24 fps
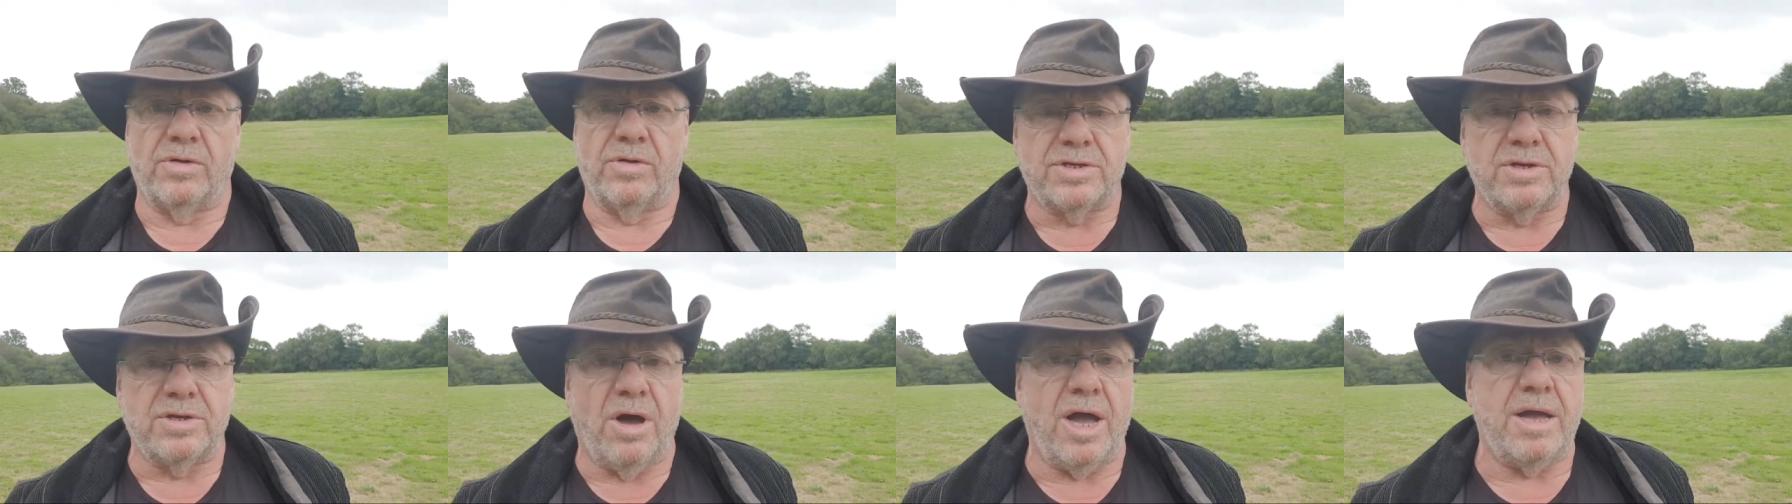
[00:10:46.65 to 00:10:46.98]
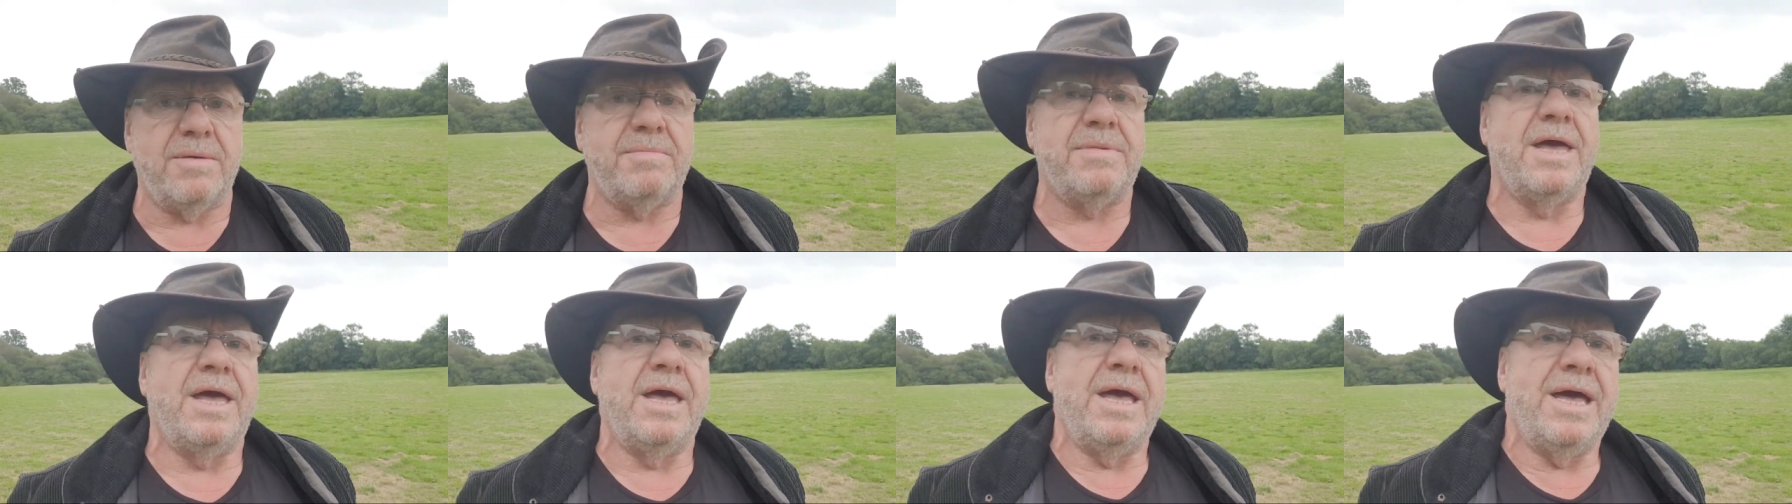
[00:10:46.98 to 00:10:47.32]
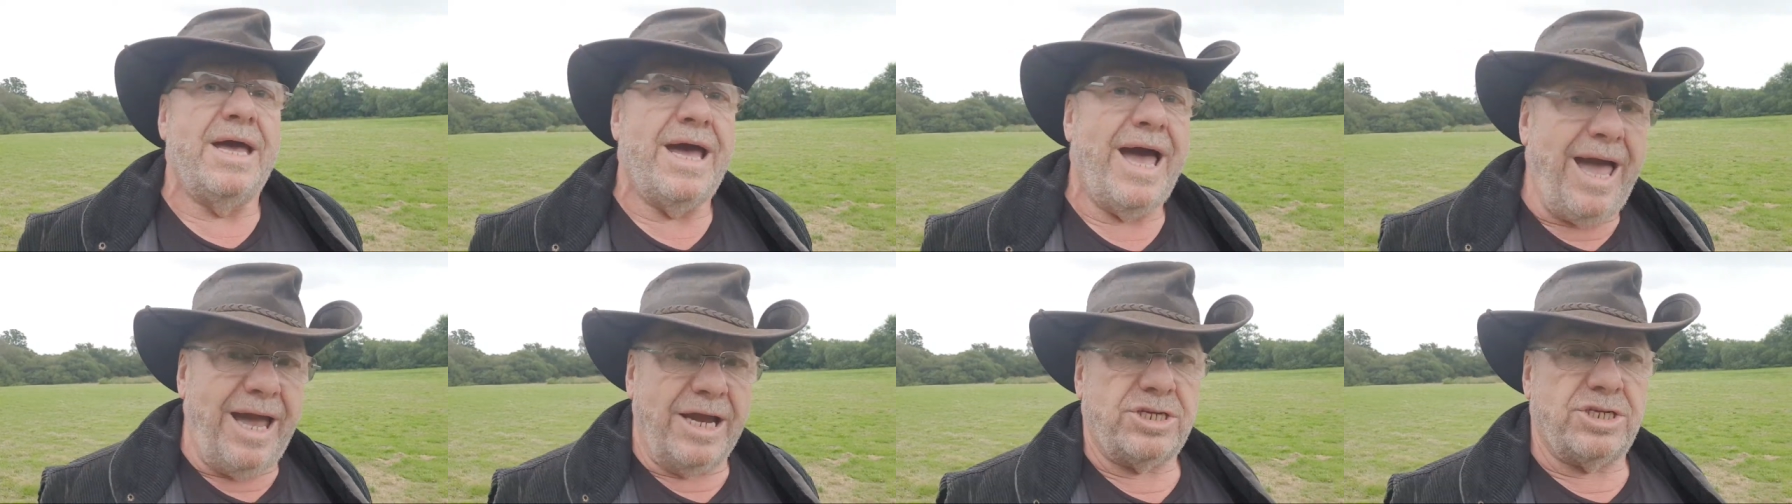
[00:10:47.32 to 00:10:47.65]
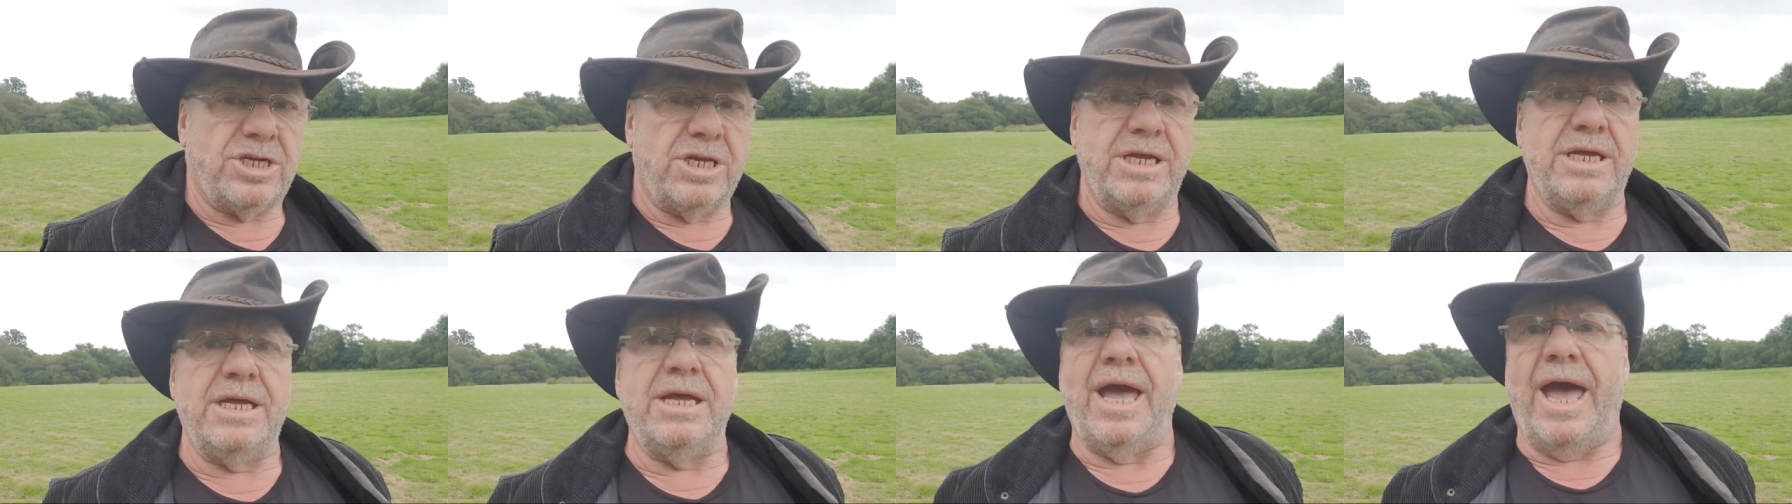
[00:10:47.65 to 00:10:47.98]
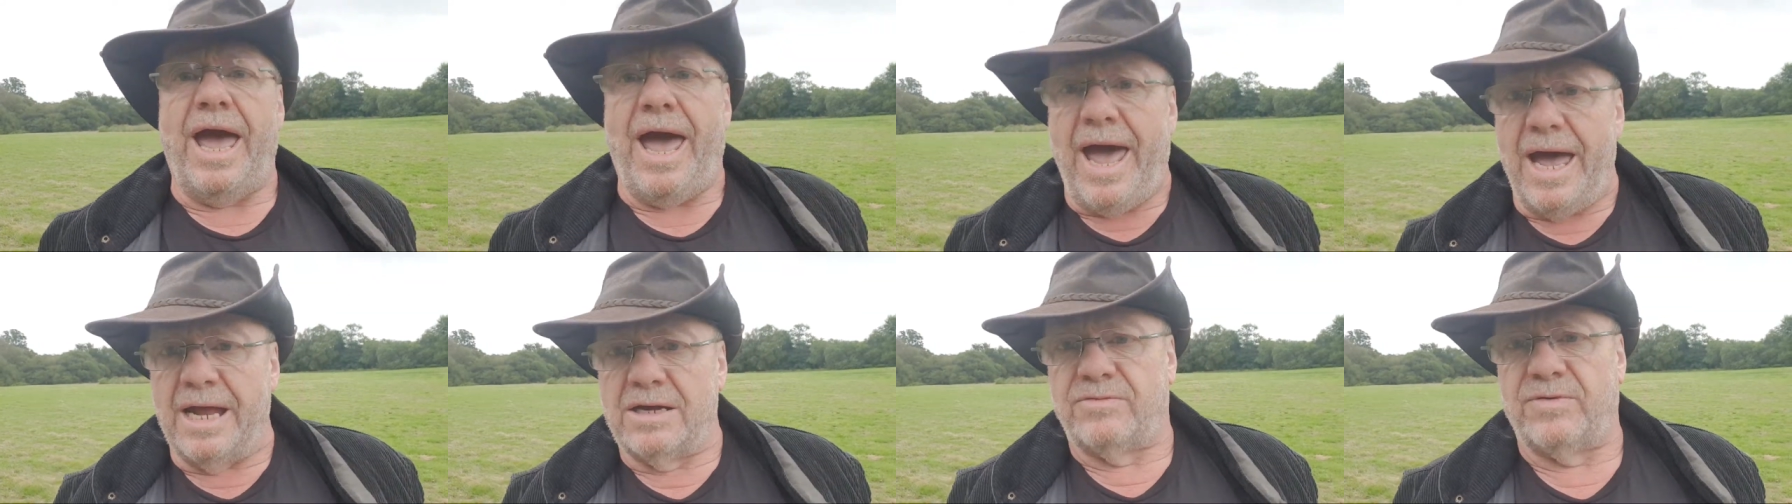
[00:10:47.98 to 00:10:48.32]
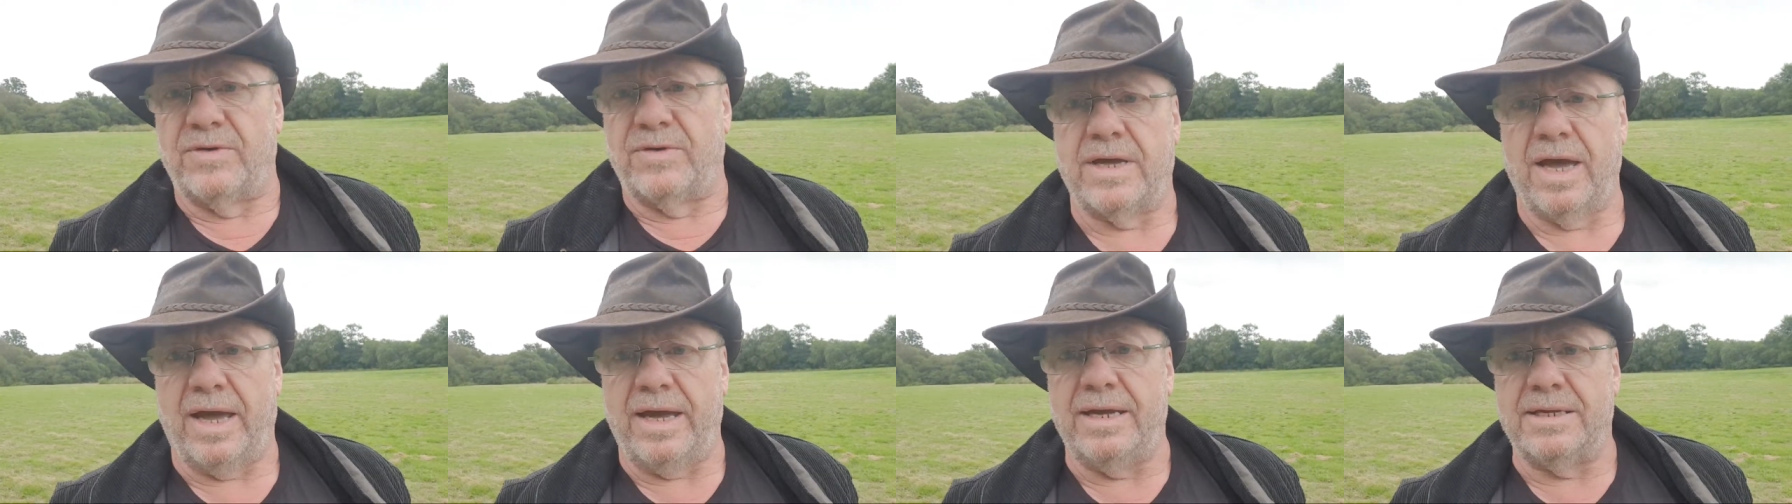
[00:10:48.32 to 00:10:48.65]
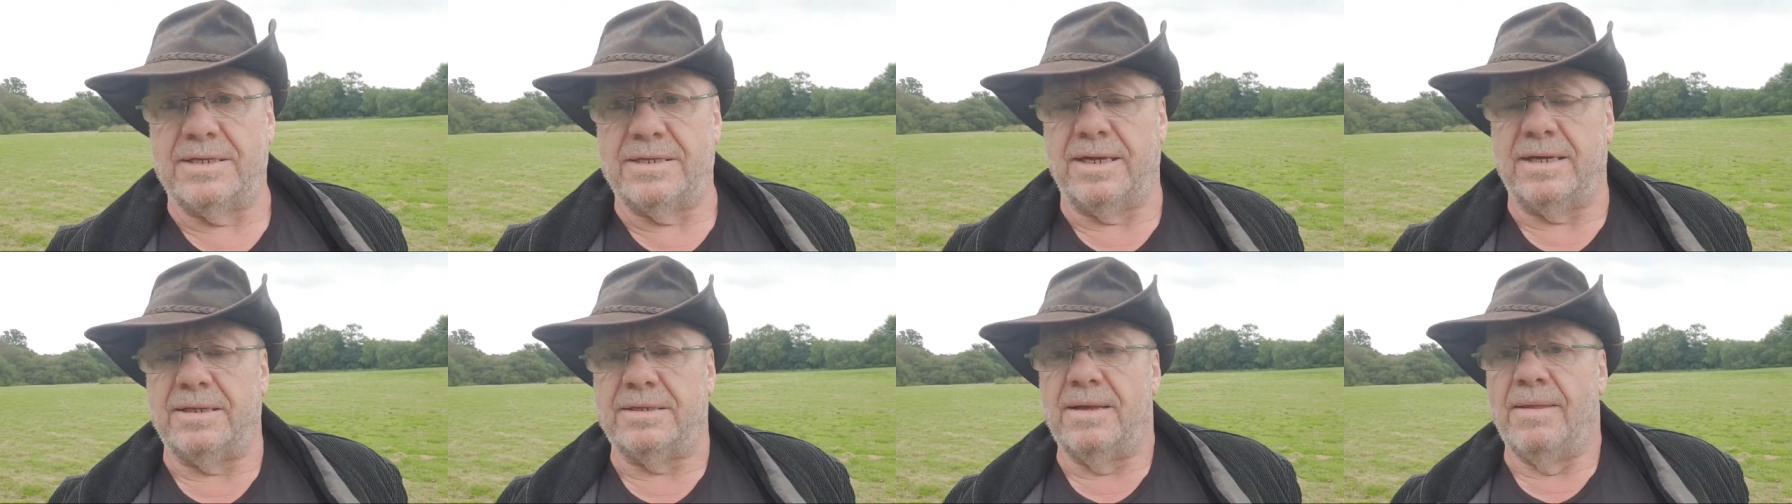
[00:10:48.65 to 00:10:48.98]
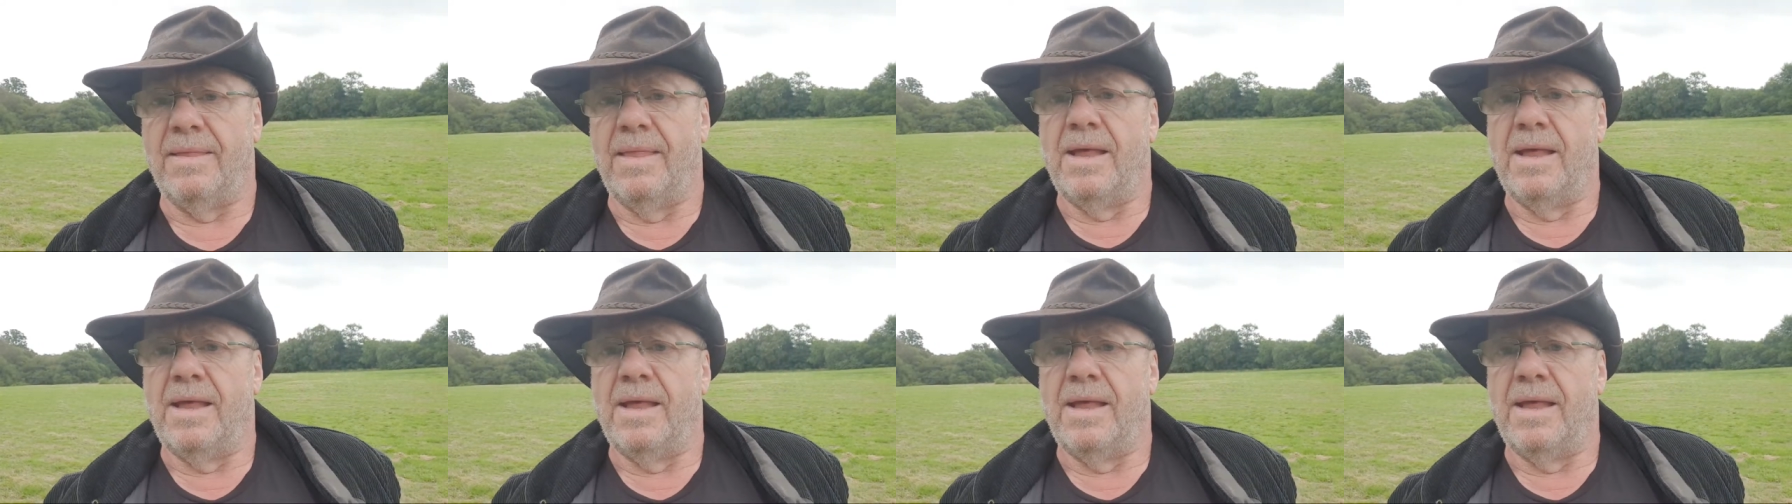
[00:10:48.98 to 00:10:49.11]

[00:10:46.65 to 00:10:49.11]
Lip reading: time actually advocated